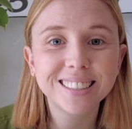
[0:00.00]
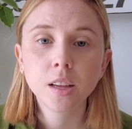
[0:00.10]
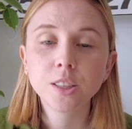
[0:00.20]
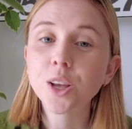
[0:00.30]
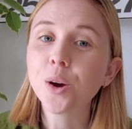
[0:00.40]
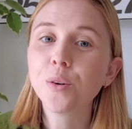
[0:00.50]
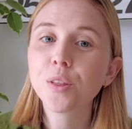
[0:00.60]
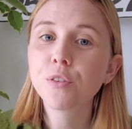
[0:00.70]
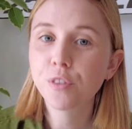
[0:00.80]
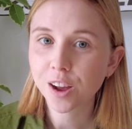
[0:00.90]
So the
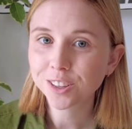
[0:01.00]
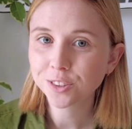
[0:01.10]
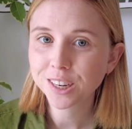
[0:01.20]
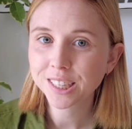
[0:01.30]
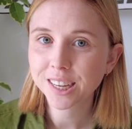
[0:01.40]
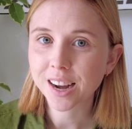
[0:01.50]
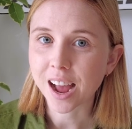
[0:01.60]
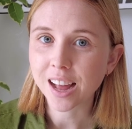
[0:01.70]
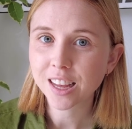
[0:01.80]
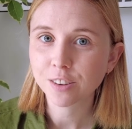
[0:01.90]
first reason
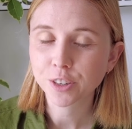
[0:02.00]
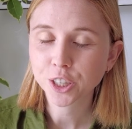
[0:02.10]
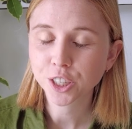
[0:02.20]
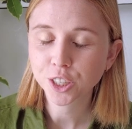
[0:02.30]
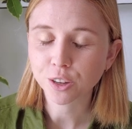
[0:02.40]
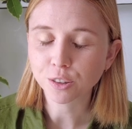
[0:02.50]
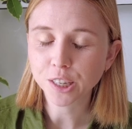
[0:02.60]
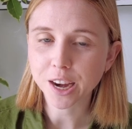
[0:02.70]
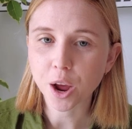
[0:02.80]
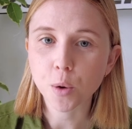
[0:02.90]
I left
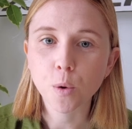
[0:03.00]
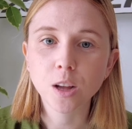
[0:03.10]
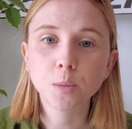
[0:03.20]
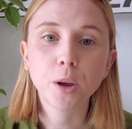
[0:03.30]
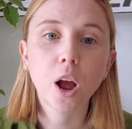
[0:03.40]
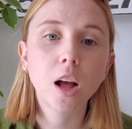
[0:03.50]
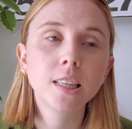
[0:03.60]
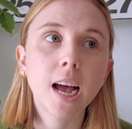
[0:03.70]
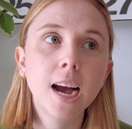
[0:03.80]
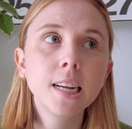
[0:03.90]
consulting was because
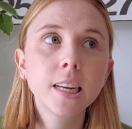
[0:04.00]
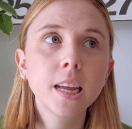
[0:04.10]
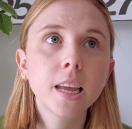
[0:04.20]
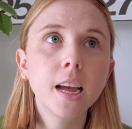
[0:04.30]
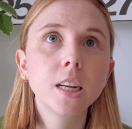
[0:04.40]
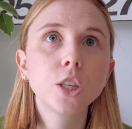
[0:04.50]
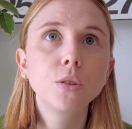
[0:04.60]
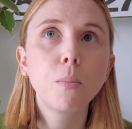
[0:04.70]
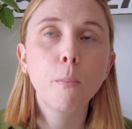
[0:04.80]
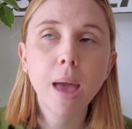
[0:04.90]
I didn't get to
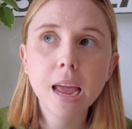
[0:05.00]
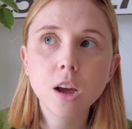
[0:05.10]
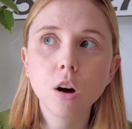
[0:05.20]
make